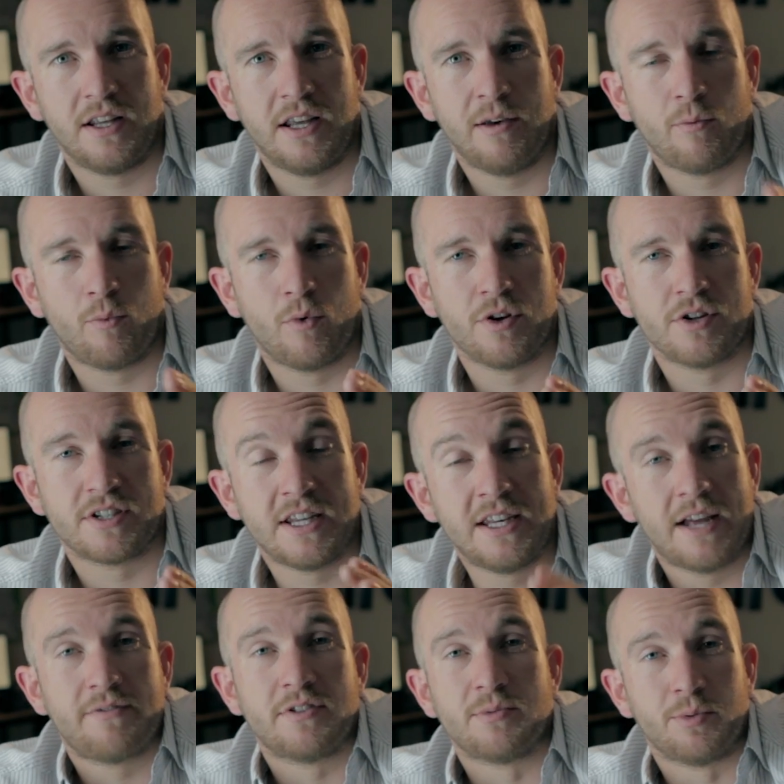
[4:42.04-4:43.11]
it was
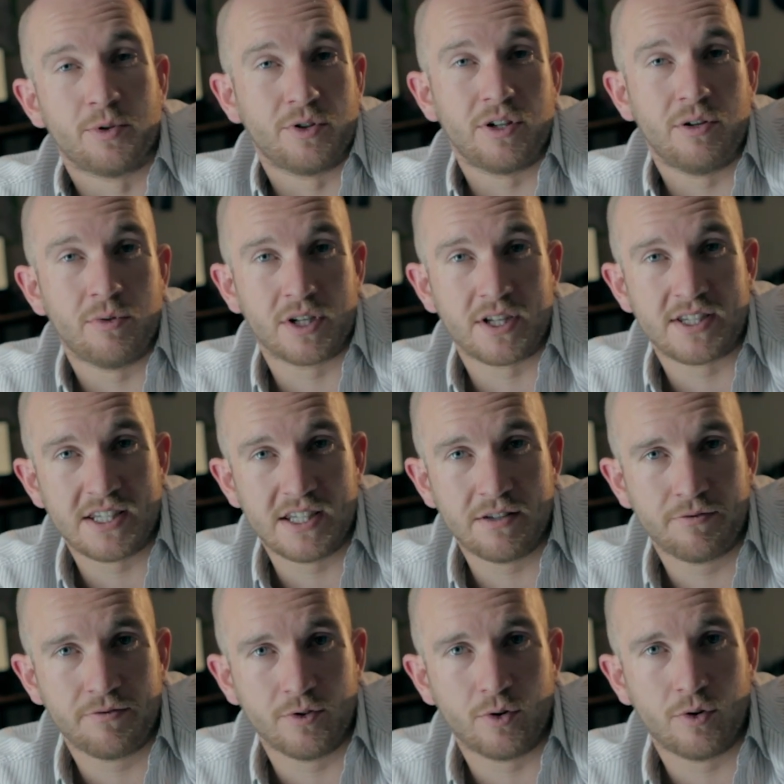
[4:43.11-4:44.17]
inevitable that you were going to see the
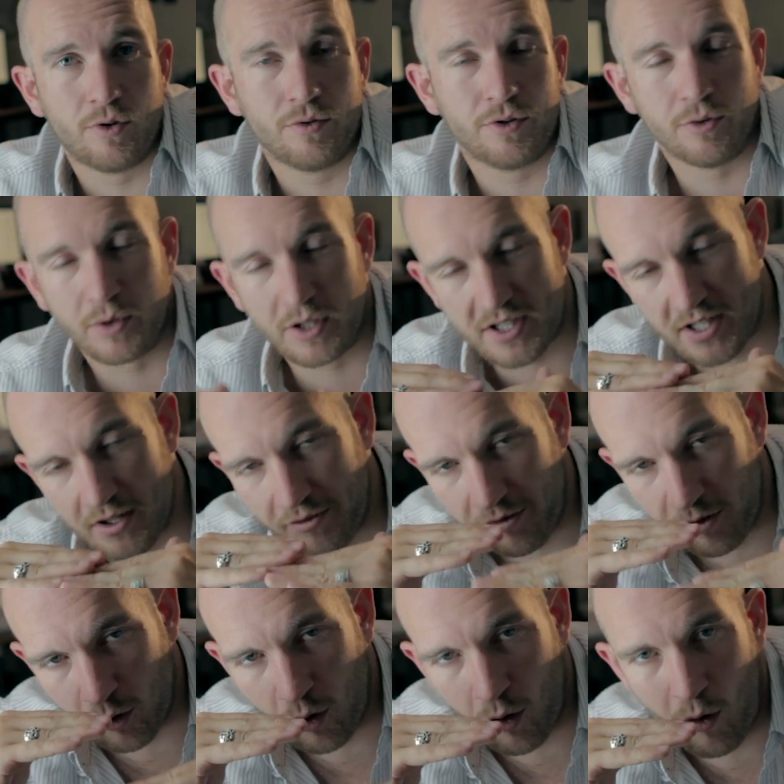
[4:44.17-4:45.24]
floor. You were going to see the
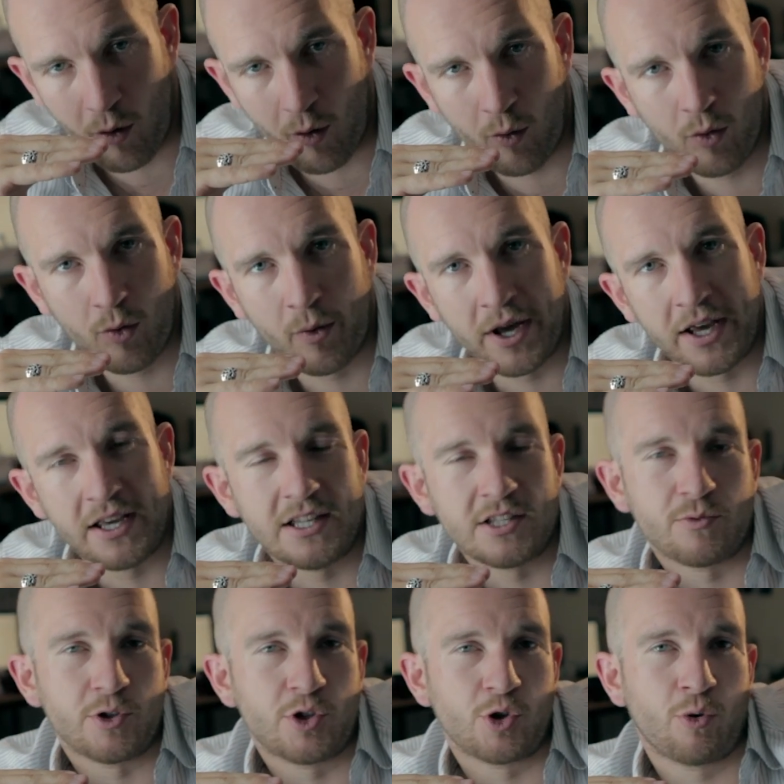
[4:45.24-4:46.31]
floor all the way
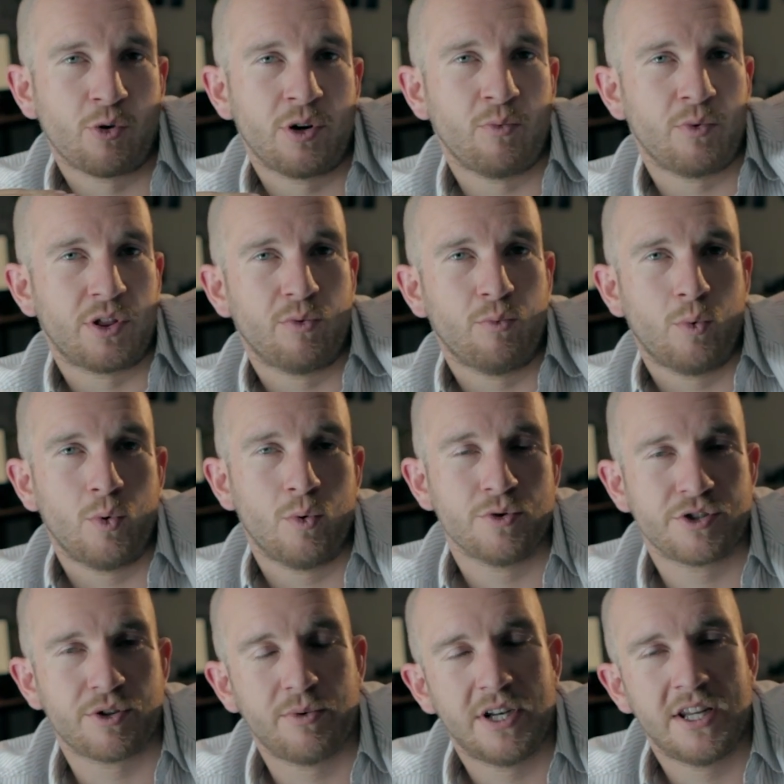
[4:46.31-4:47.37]
into a join with the wall.
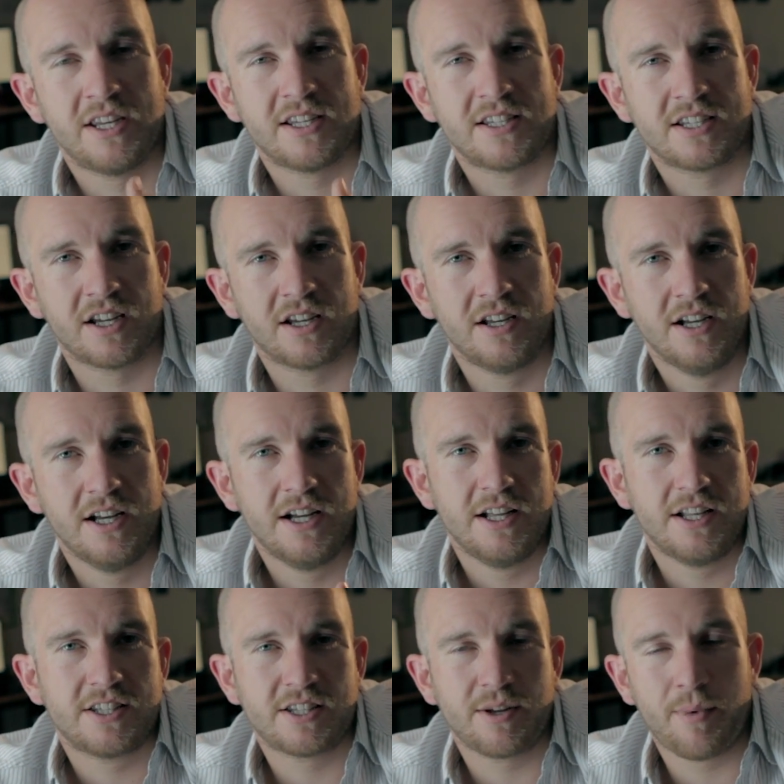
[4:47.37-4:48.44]
So we needed to
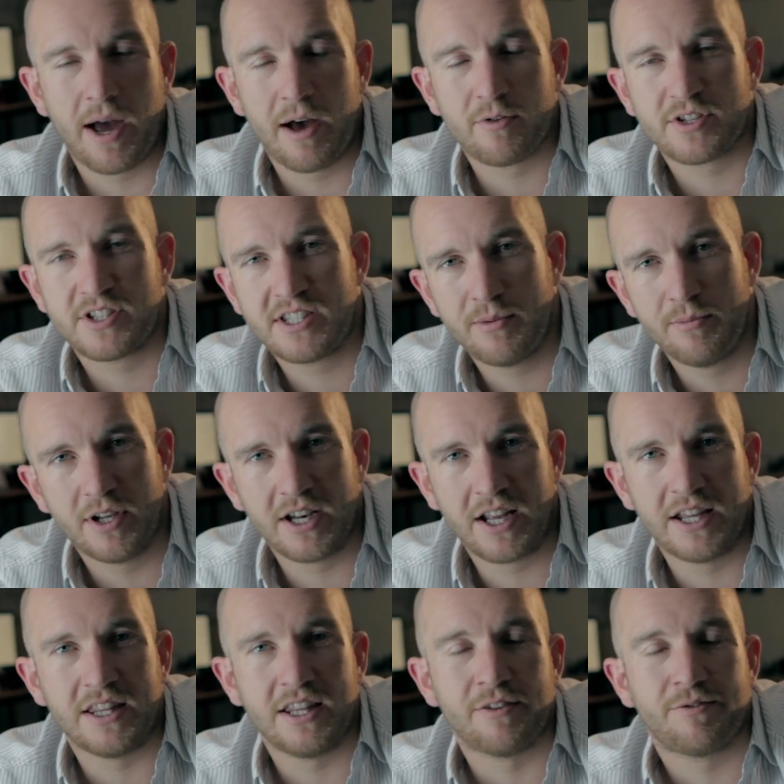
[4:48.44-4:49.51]
somehow simulate the